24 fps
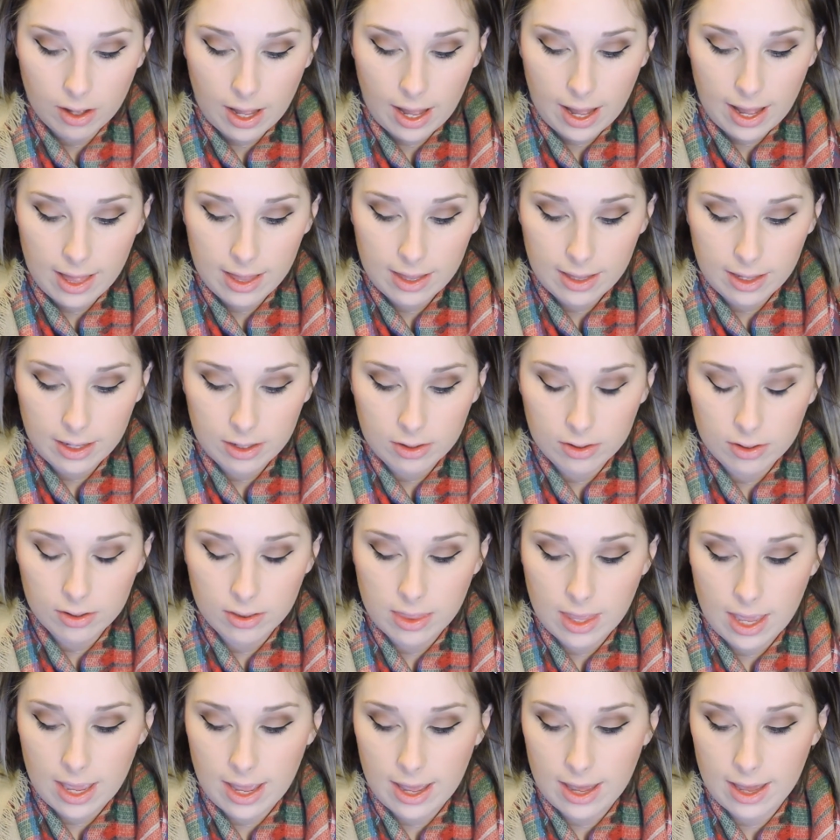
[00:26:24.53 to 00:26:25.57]
eyeliner
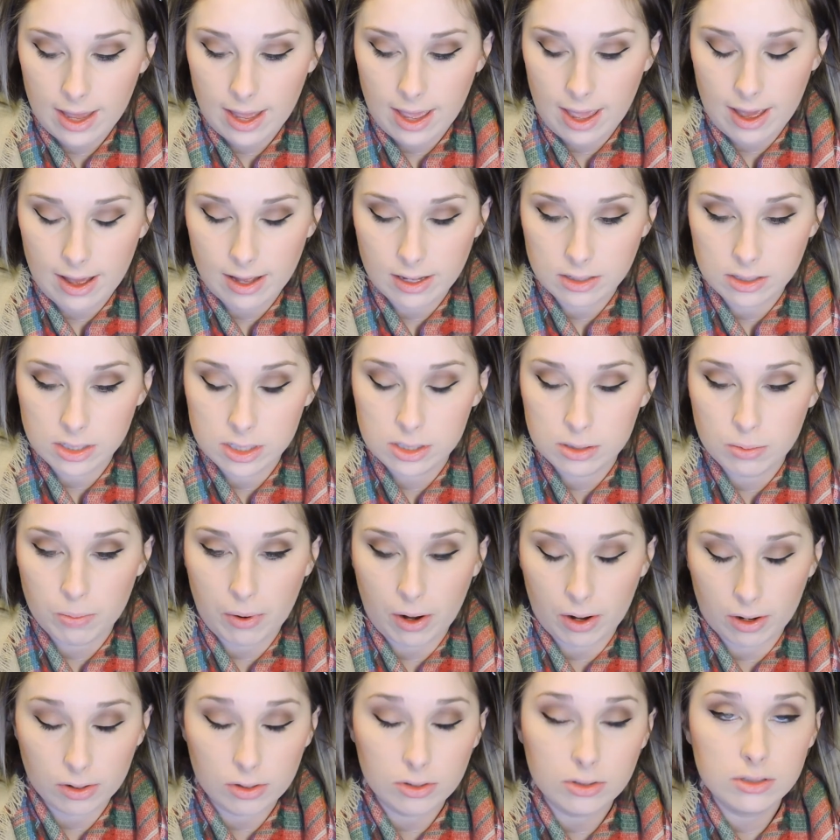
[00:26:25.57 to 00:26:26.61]
that has
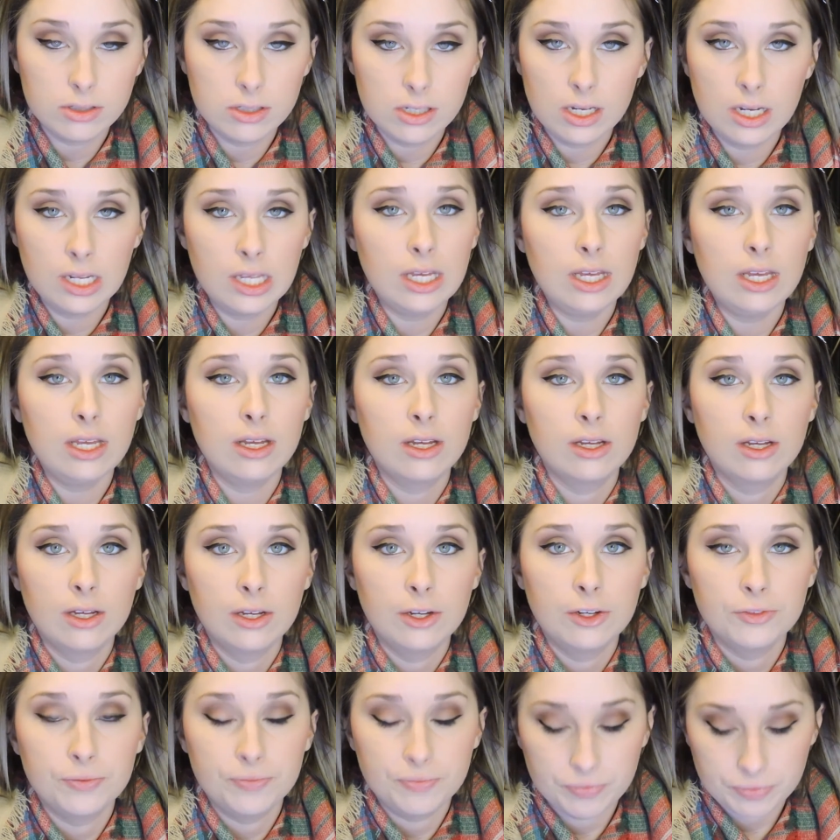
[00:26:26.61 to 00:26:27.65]
sparkles in
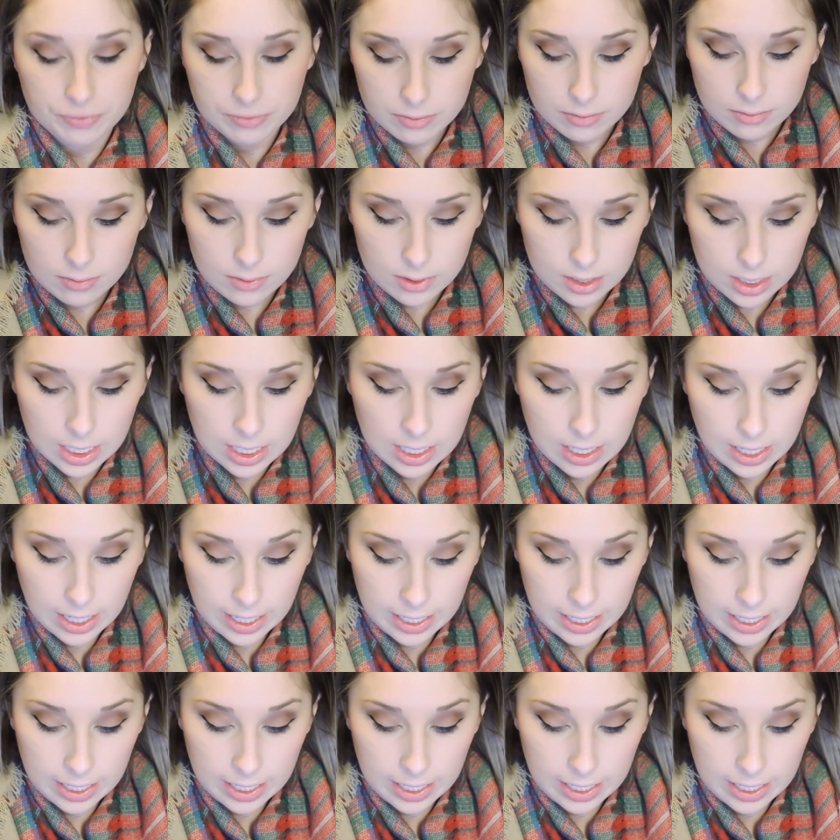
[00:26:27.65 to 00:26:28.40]
it